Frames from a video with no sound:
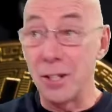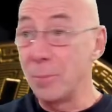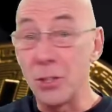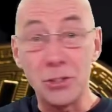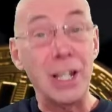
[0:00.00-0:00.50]
And
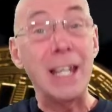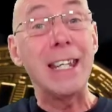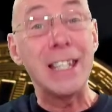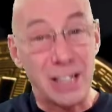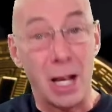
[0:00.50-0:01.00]
I'm not saying
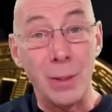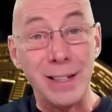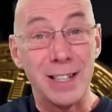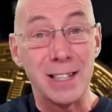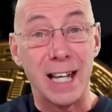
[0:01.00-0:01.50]
it's
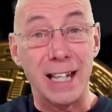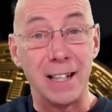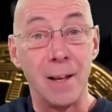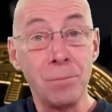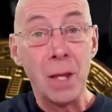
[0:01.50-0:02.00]
going to tank,